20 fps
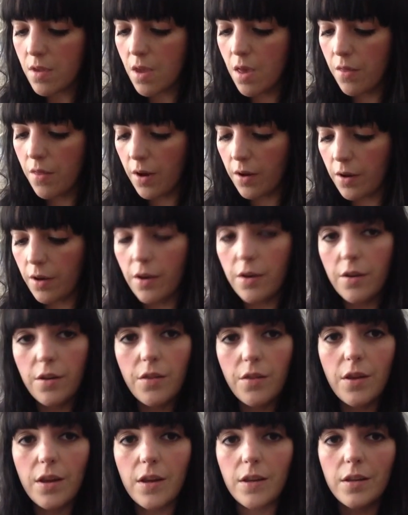that kind
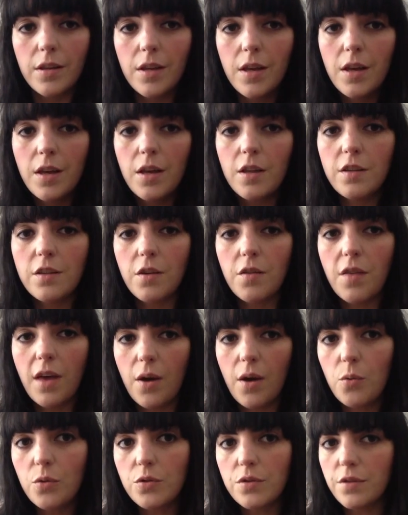of thing. So
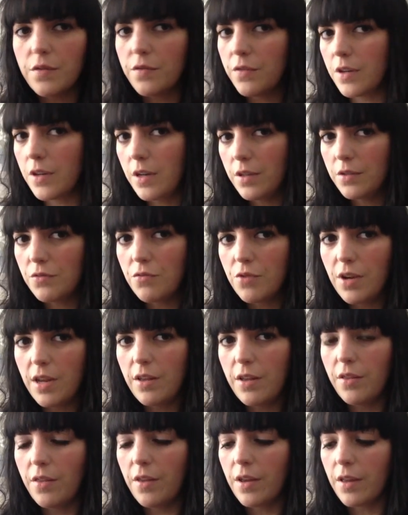that was the first
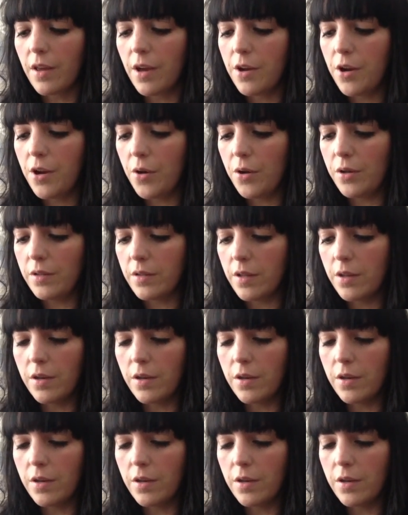real thing I noticed,